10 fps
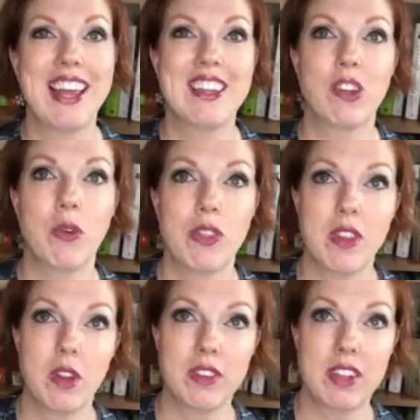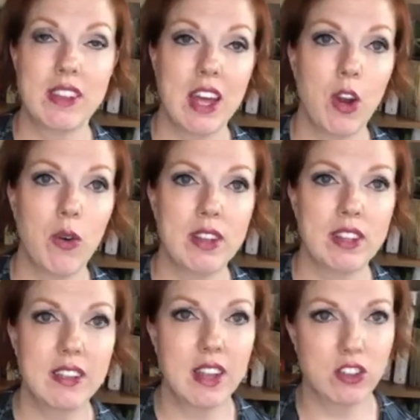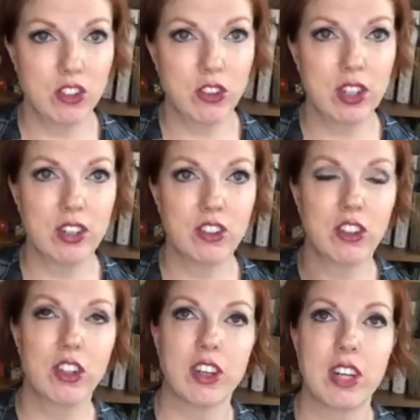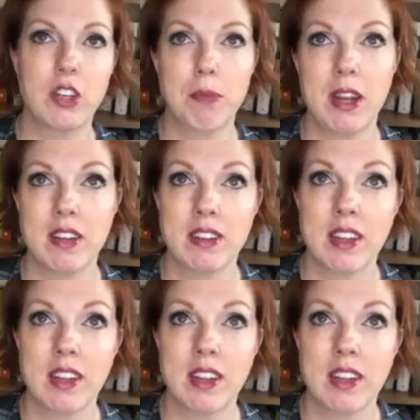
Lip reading: So see that OSE and that should trigger sugar in your mind.